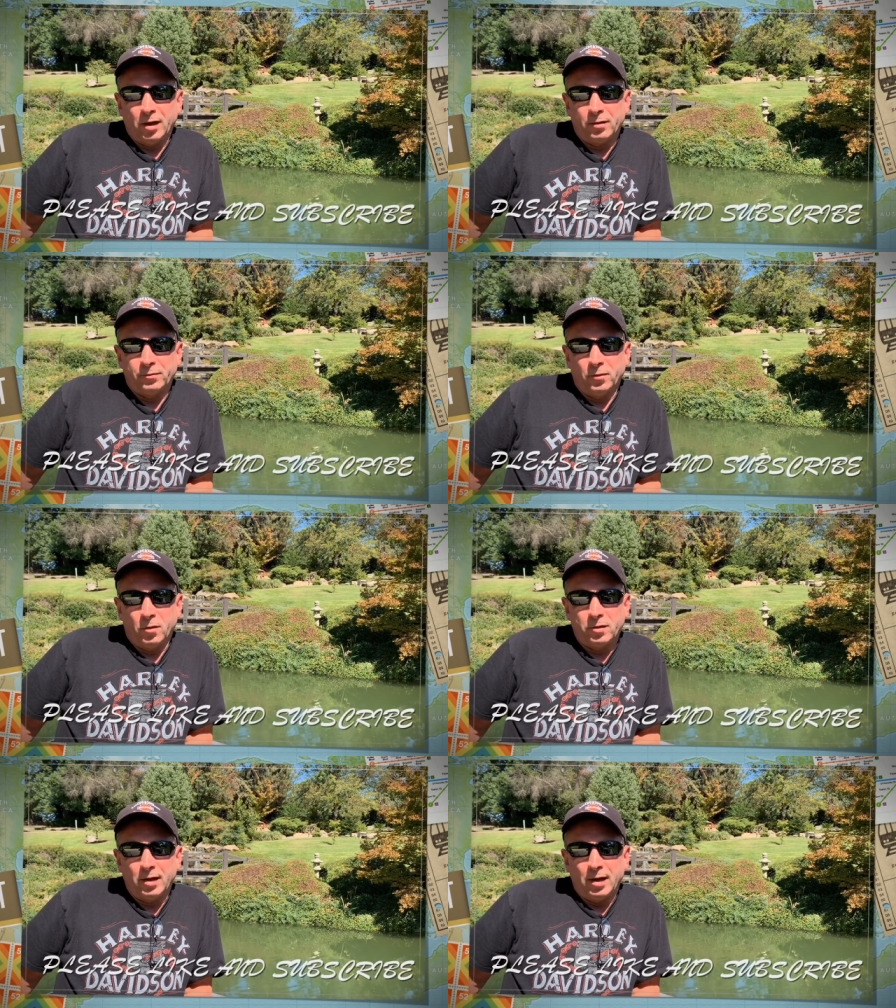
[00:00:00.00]

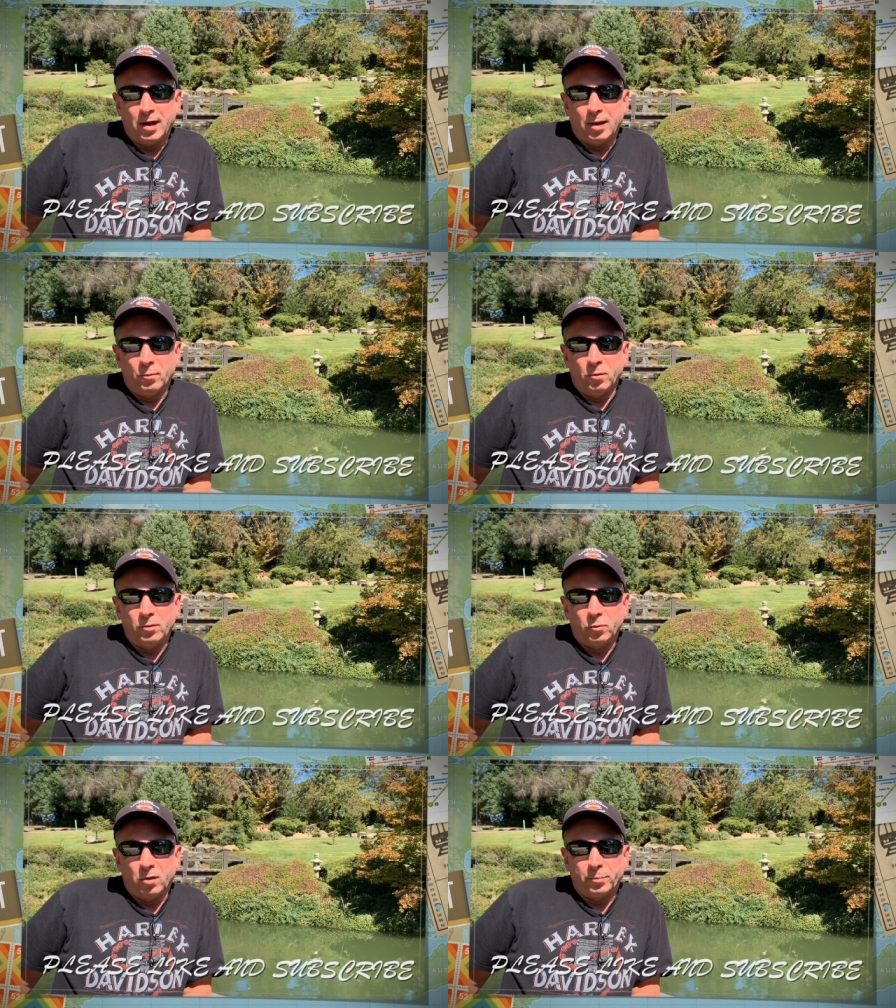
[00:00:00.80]
California at
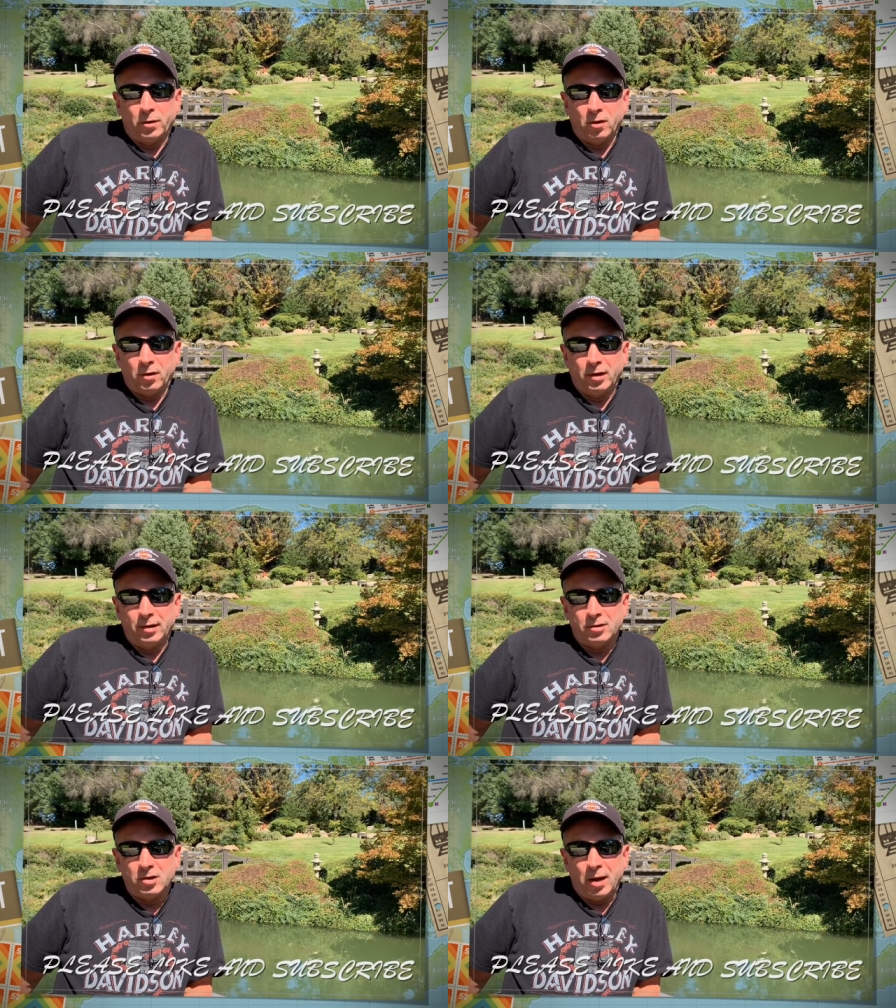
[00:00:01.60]
Woodward Park
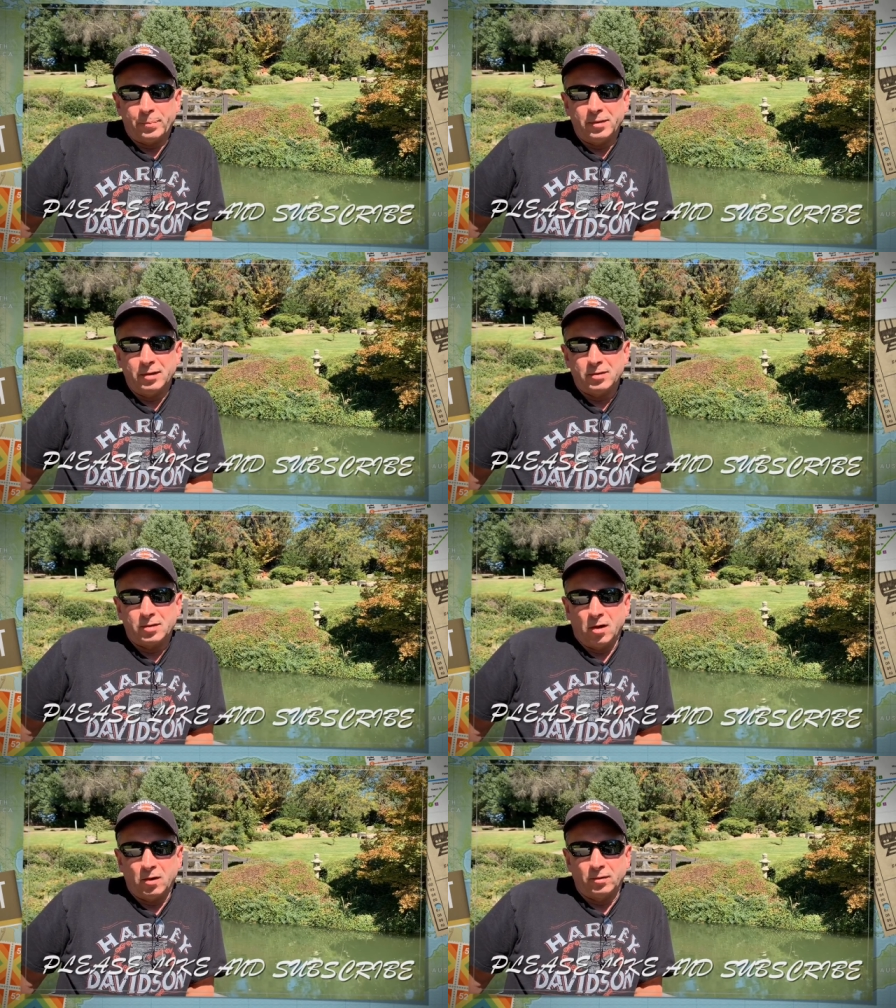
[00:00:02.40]
in the Japanese
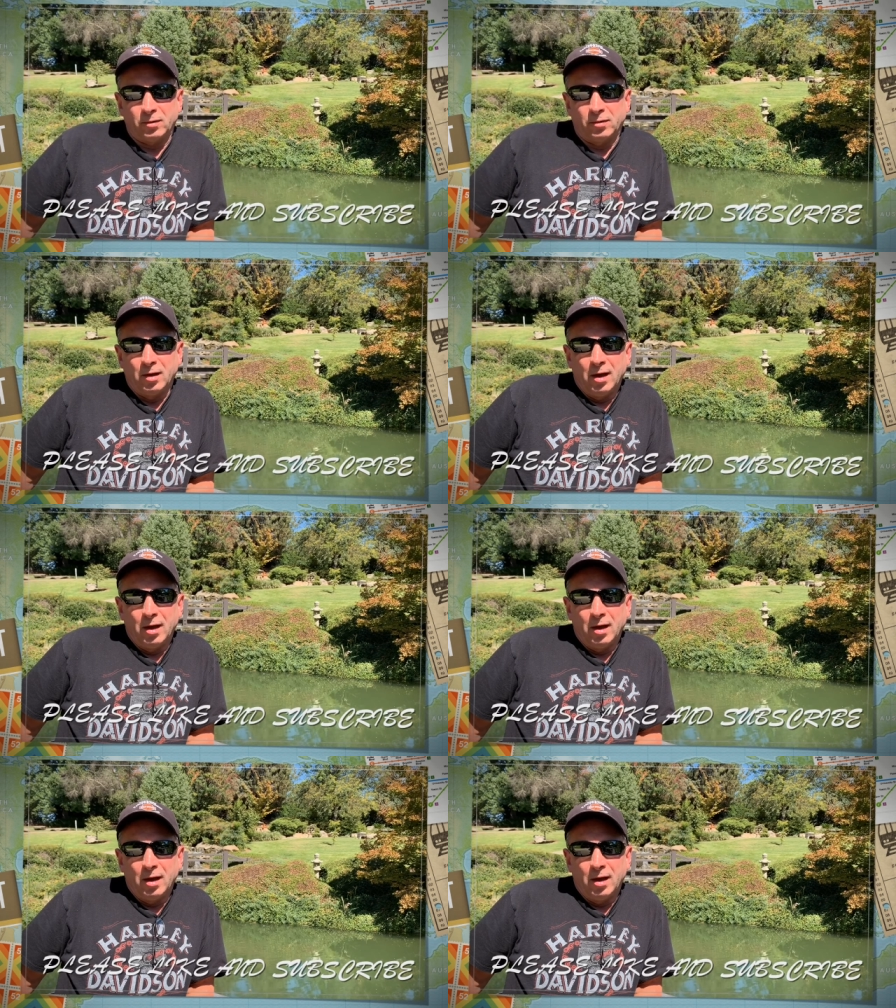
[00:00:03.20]
Gardens.